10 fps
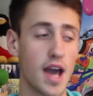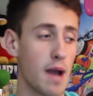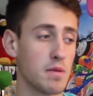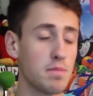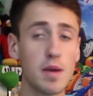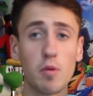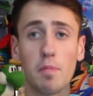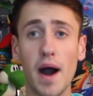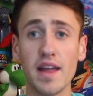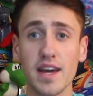I mean, people
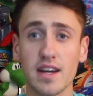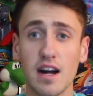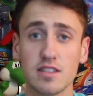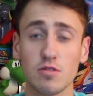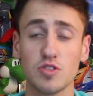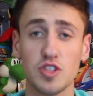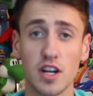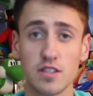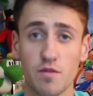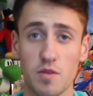buy that console
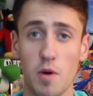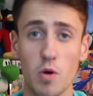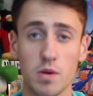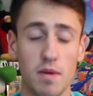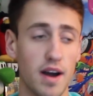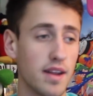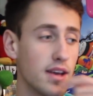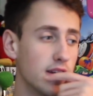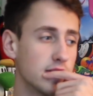just for Pokemon.